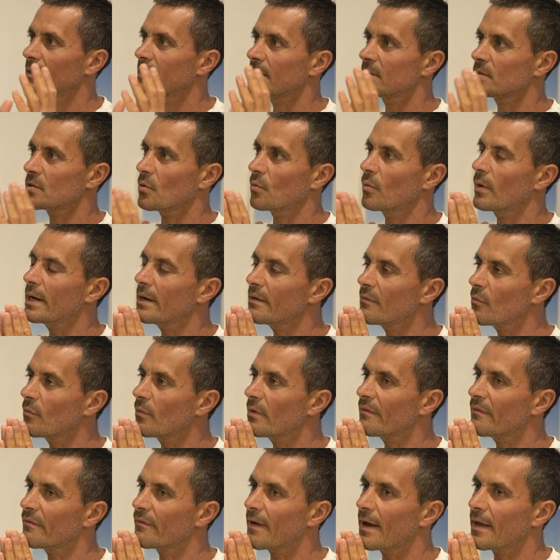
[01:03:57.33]
so when
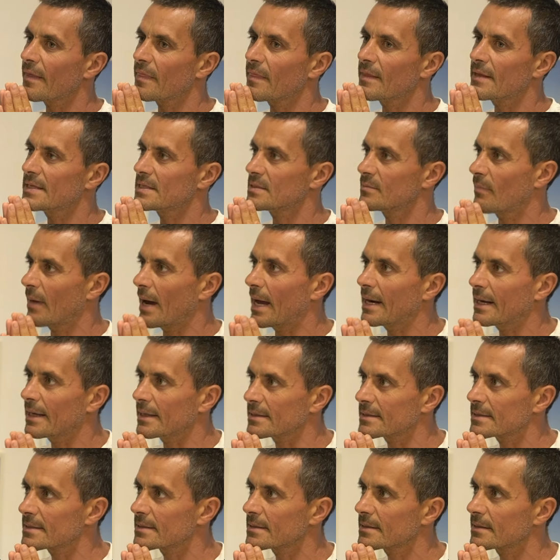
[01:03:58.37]
we find this
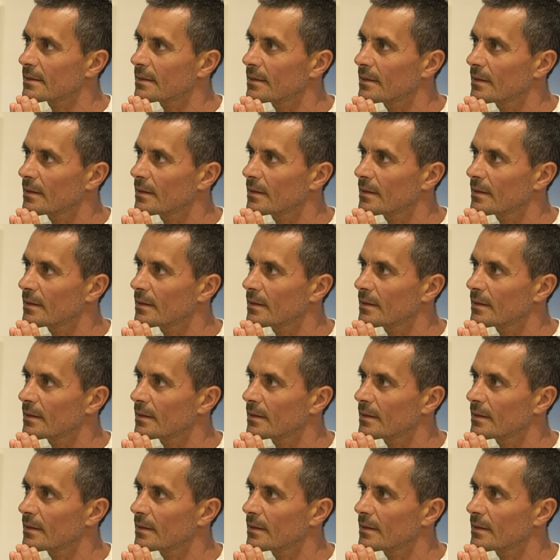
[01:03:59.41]
balance